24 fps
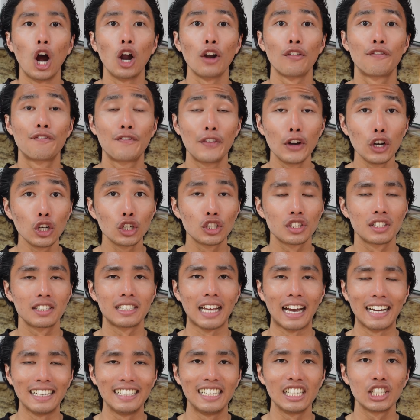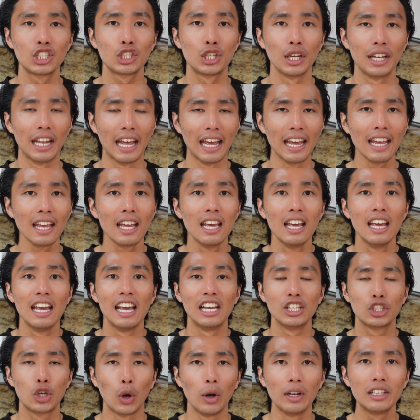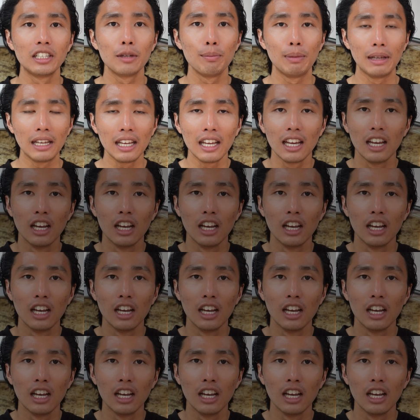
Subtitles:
Our first side dish today is going to be